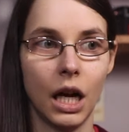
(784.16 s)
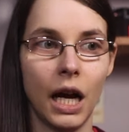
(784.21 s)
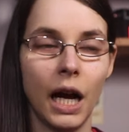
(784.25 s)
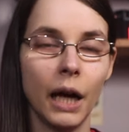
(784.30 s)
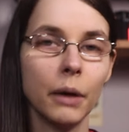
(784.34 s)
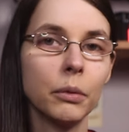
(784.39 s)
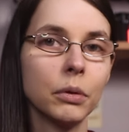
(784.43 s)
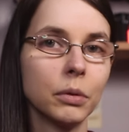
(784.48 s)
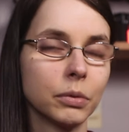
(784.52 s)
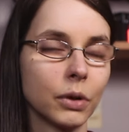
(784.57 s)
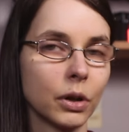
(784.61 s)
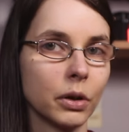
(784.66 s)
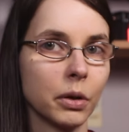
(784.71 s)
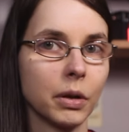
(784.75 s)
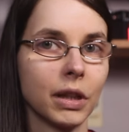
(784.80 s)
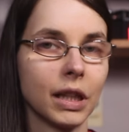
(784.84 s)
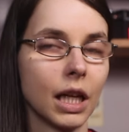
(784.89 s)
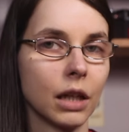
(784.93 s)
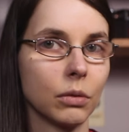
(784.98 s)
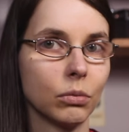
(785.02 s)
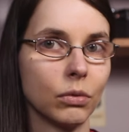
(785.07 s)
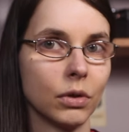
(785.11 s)
I would probably
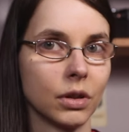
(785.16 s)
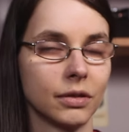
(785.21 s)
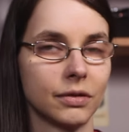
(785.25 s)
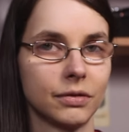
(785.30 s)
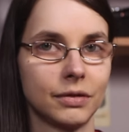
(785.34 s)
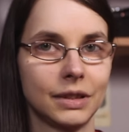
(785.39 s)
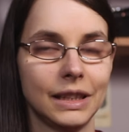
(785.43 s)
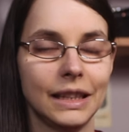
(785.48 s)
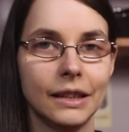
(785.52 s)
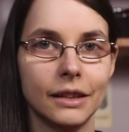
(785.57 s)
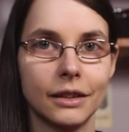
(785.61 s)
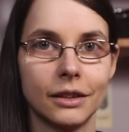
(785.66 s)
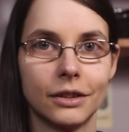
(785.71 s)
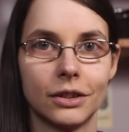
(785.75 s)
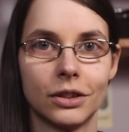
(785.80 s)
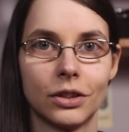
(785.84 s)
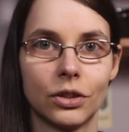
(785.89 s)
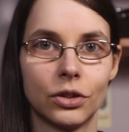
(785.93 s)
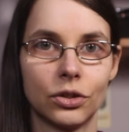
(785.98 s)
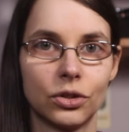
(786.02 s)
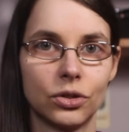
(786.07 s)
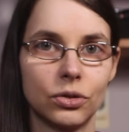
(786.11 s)
get one of these
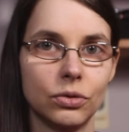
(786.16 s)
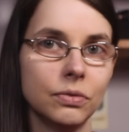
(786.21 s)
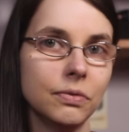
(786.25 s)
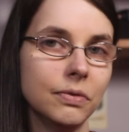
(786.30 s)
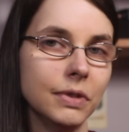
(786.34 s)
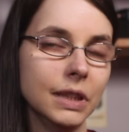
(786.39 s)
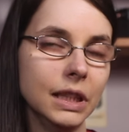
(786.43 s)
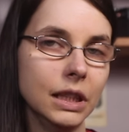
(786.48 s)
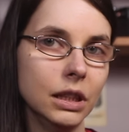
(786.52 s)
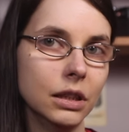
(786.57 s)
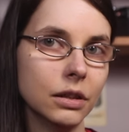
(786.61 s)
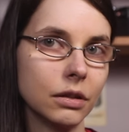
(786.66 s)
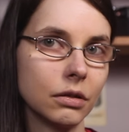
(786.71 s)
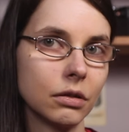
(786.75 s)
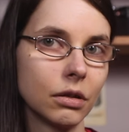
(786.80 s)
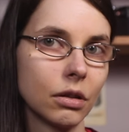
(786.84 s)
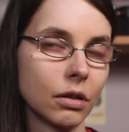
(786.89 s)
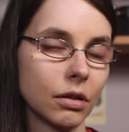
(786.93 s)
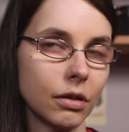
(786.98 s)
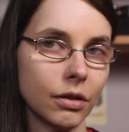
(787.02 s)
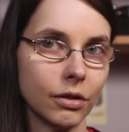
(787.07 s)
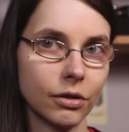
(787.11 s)
sous vide
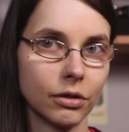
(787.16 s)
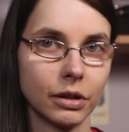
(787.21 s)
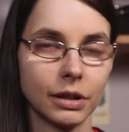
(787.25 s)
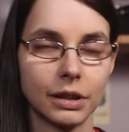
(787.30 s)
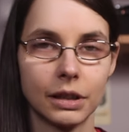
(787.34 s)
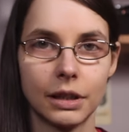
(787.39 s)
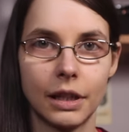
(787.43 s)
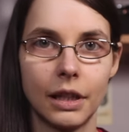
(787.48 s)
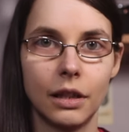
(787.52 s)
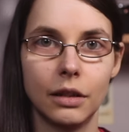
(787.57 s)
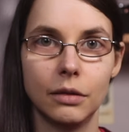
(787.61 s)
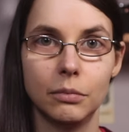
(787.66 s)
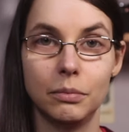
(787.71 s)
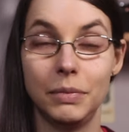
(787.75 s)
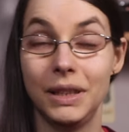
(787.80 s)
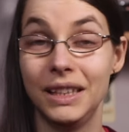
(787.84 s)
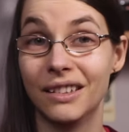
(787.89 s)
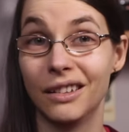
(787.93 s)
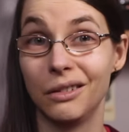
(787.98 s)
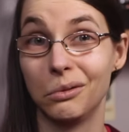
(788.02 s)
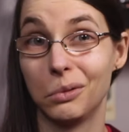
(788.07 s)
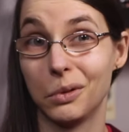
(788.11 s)
cookers and
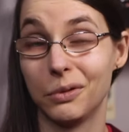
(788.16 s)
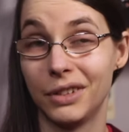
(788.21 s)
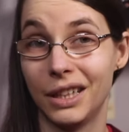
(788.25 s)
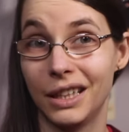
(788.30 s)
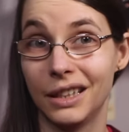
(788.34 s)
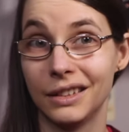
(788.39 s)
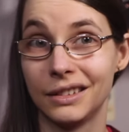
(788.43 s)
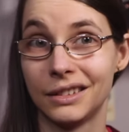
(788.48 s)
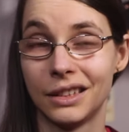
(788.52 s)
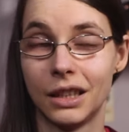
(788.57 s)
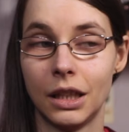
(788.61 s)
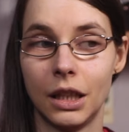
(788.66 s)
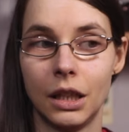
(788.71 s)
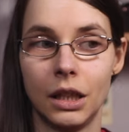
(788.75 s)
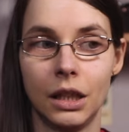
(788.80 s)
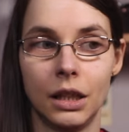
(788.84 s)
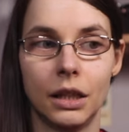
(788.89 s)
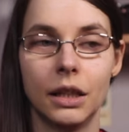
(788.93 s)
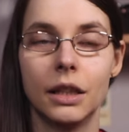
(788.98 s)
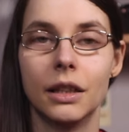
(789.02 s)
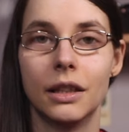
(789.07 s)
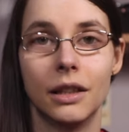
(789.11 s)
be done with that.
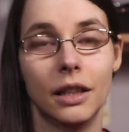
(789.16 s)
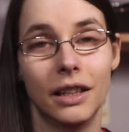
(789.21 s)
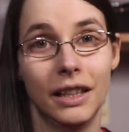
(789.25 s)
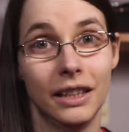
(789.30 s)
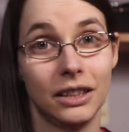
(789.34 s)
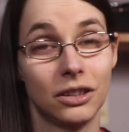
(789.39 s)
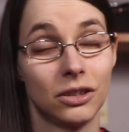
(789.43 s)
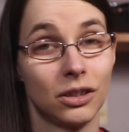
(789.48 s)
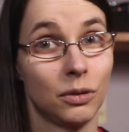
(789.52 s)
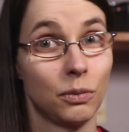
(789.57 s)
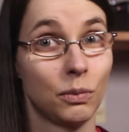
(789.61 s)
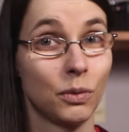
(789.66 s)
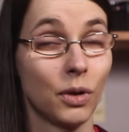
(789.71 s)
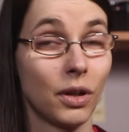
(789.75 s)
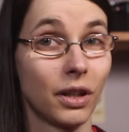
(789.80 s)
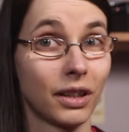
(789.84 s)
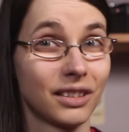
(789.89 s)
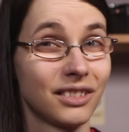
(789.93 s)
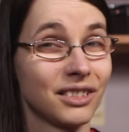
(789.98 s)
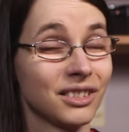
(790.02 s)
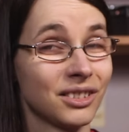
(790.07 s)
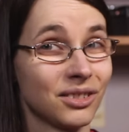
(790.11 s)
Uh, it should
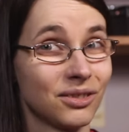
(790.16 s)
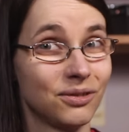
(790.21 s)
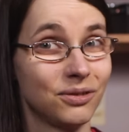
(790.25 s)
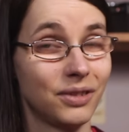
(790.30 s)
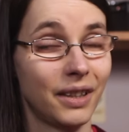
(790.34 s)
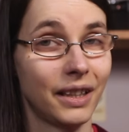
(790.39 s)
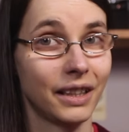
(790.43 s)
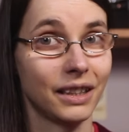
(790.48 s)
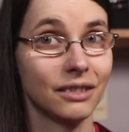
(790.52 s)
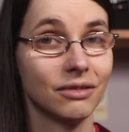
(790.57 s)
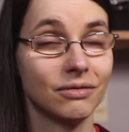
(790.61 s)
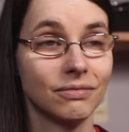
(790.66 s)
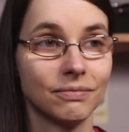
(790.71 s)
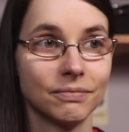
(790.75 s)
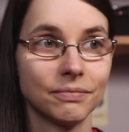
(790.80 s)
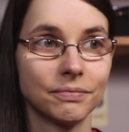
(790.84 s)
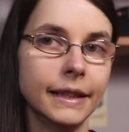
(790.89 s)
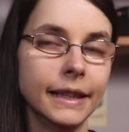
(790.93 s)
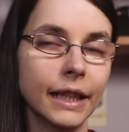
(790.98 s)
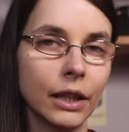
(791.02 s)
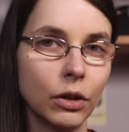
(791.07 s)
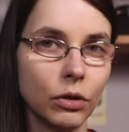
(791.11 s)
work just fine.
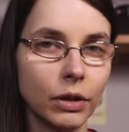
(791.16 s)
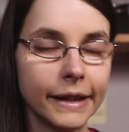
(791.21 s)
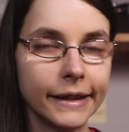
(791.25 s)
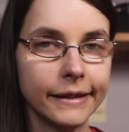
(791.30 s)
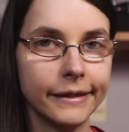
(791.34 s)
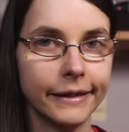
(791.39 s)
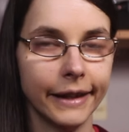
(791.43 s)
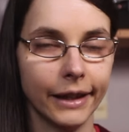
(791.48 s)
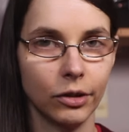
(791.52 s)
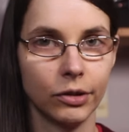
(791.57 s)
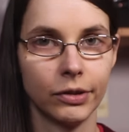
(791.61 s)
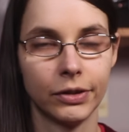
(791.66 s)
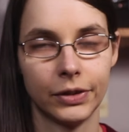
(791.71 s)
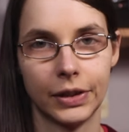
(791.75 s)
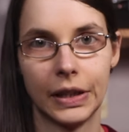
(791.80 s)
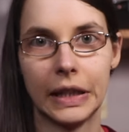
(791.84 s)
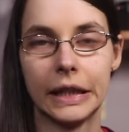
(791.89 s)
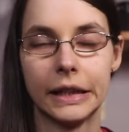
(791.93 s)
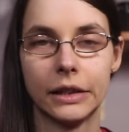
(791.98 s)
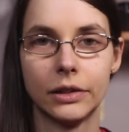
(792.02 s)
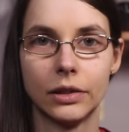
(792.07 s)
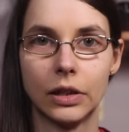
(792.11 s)
The only
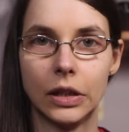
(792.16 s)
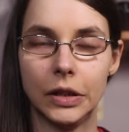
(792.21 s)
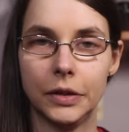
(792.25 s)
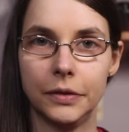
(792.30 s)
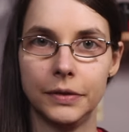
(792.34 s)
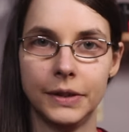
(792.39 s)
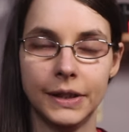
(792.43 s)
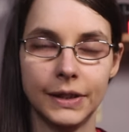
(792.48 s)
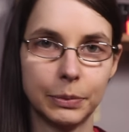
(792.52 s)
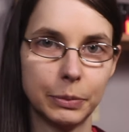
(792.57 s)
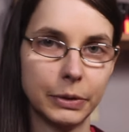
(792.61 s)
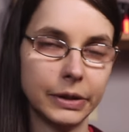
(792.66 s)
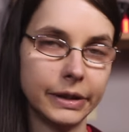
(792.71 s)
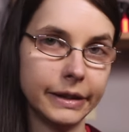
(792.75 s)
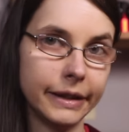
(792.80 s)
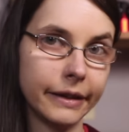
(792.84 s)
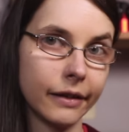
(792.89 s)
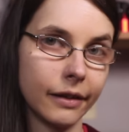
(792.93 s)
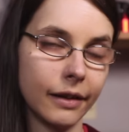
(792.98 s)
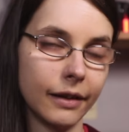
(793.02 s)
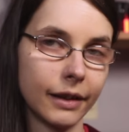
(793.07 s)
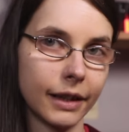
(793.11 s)
downside of this
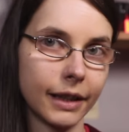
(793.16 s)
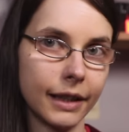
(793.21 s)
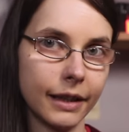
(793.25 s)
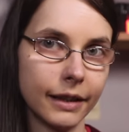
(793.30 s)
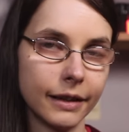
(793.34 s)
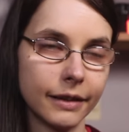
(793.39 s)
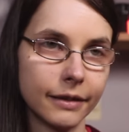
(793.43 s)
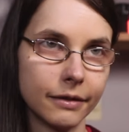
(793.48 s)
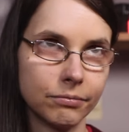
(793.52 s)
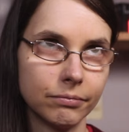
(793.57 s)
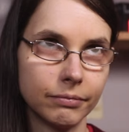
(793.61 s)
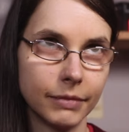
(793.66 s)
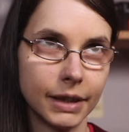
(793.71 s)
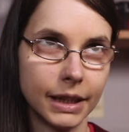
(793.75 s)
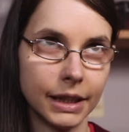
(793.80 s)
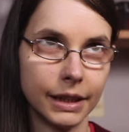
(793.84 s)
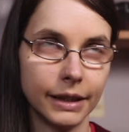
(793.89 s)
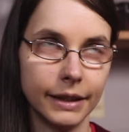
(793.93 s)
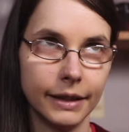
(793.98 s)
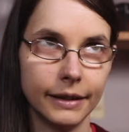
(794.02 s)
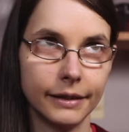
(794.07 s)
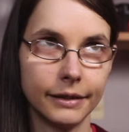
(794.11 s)
particular kit
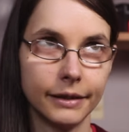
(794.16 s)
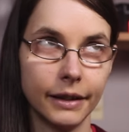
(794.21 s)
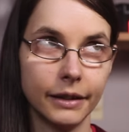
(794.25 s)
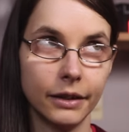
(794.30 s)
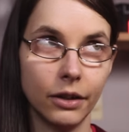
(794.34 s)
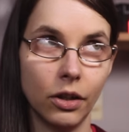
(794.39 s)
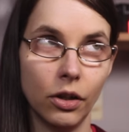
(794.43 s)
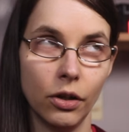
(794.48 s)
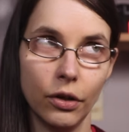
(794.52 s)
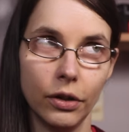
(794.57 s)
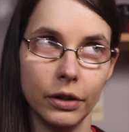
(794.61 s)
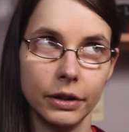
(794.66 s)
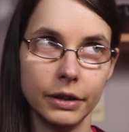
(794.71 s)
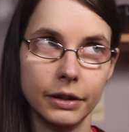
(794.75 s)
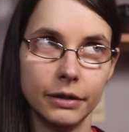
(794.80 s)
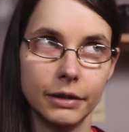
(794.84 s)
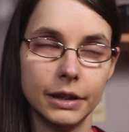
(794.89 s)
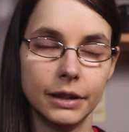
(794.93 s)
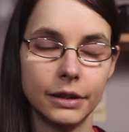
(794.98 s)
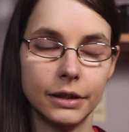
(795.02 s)
is that all the